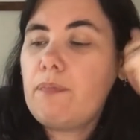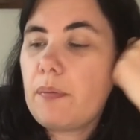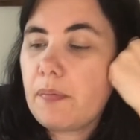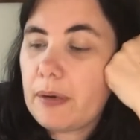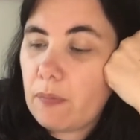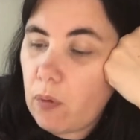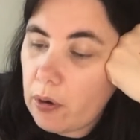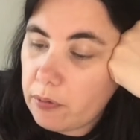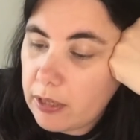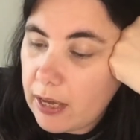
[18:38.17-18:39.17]
Probably
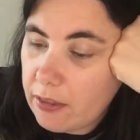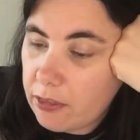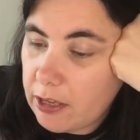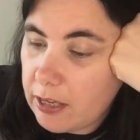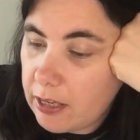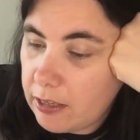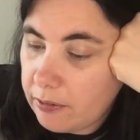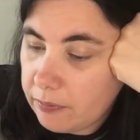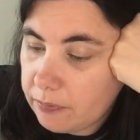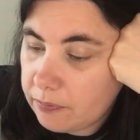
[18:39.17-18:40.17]
won't get the
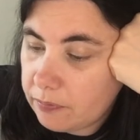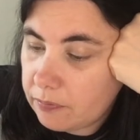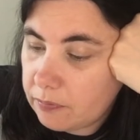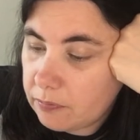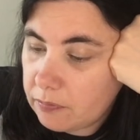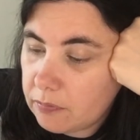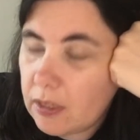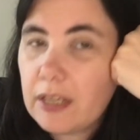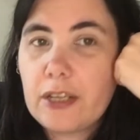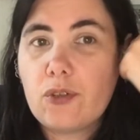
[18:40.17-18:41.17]

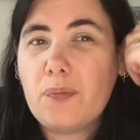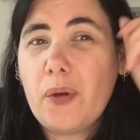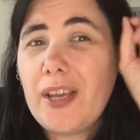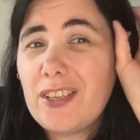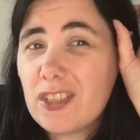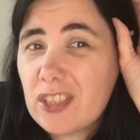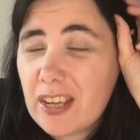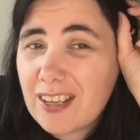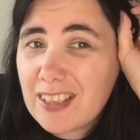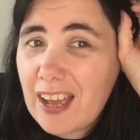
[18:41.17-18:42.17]
initials put in just
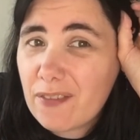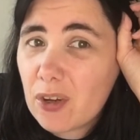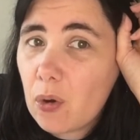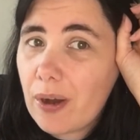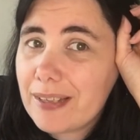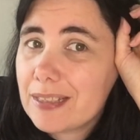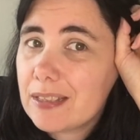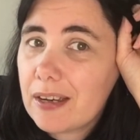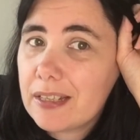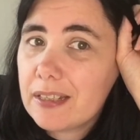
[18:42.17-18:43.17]
yet because I haven't quite
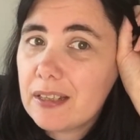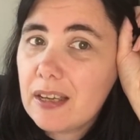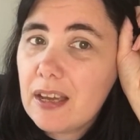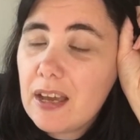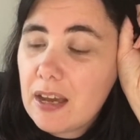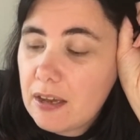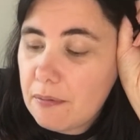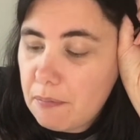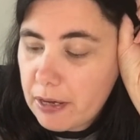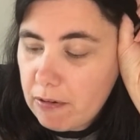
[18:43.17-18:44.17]
decided.
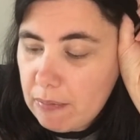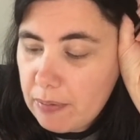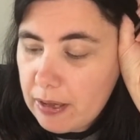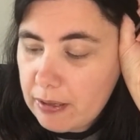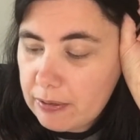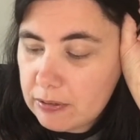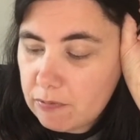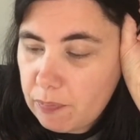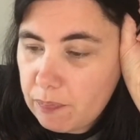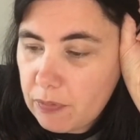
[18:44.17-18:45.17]
My
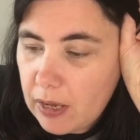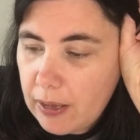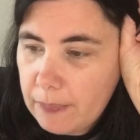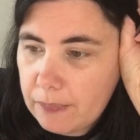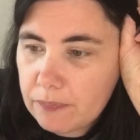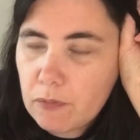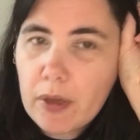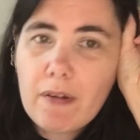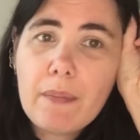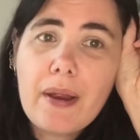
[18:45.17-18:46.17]

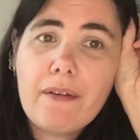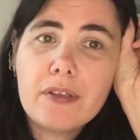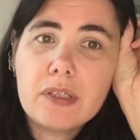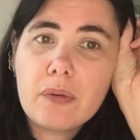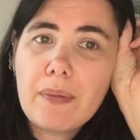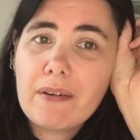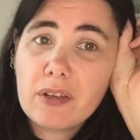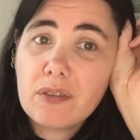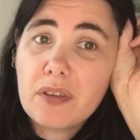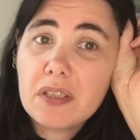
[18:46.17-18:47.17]
grandparents were married
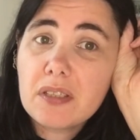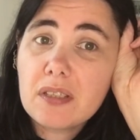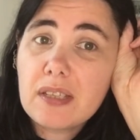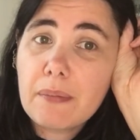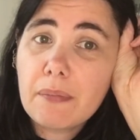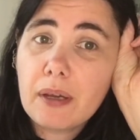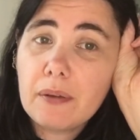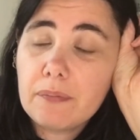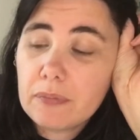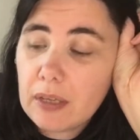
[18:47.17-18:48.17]
on the 1st of December
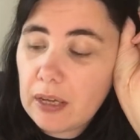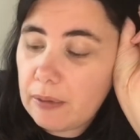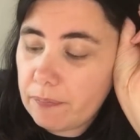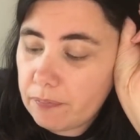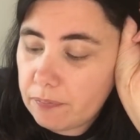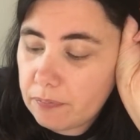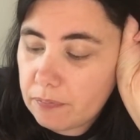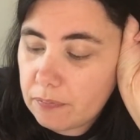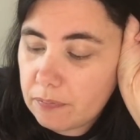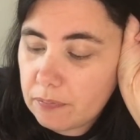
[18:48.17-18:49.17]
in
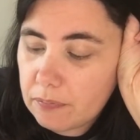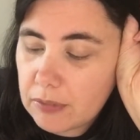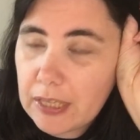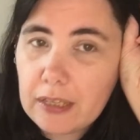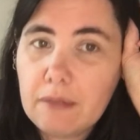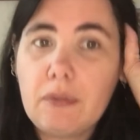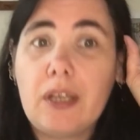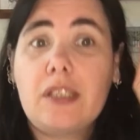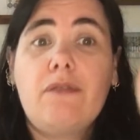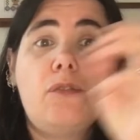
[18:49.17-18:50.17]

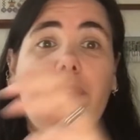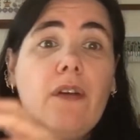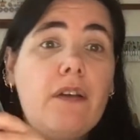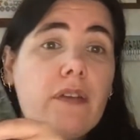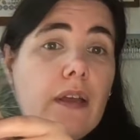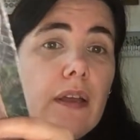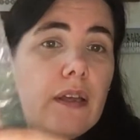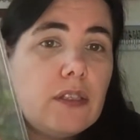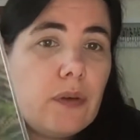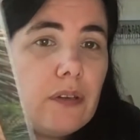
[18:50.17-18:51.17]
1945,
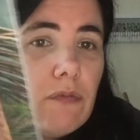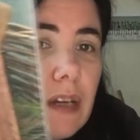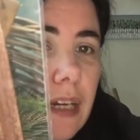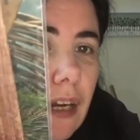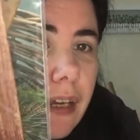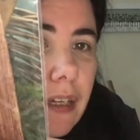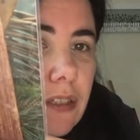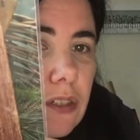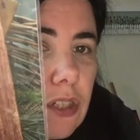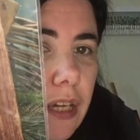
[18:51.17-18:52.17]
so I'd really like
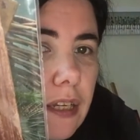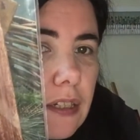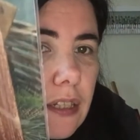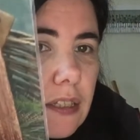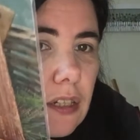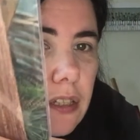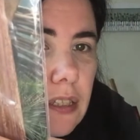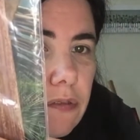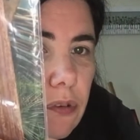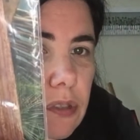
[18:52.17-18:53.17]
to change that to
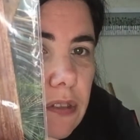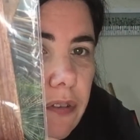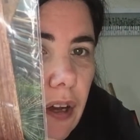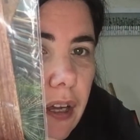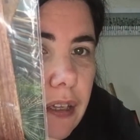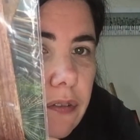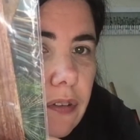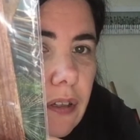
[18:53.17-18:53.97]
1945